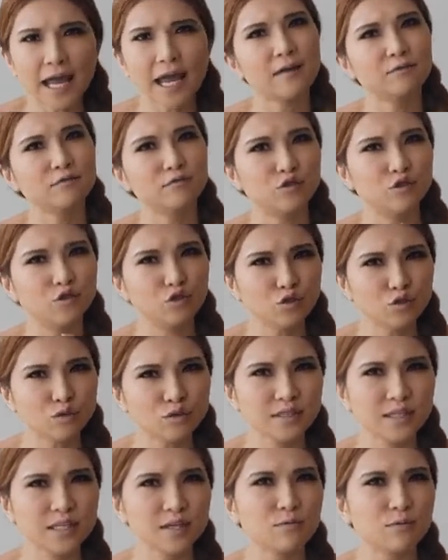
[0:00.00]
have to
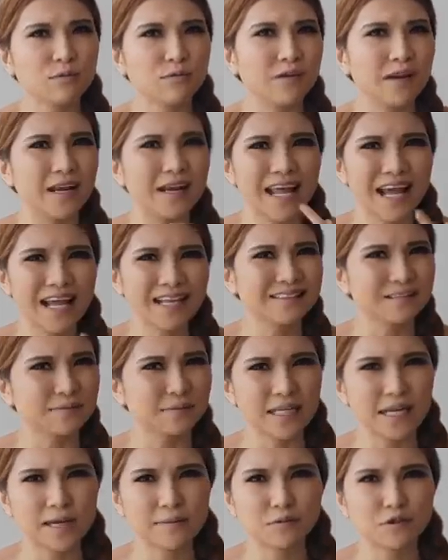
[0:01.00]
use it with a lens
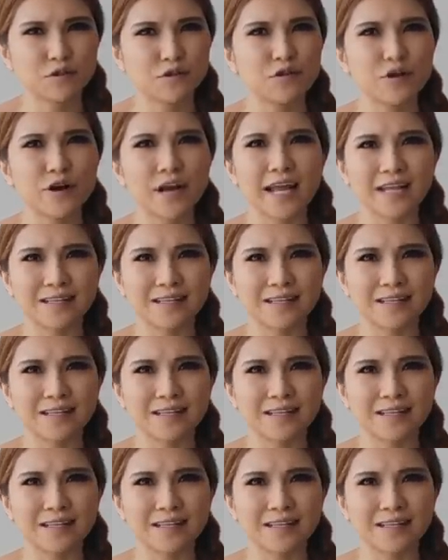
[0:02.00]
adapter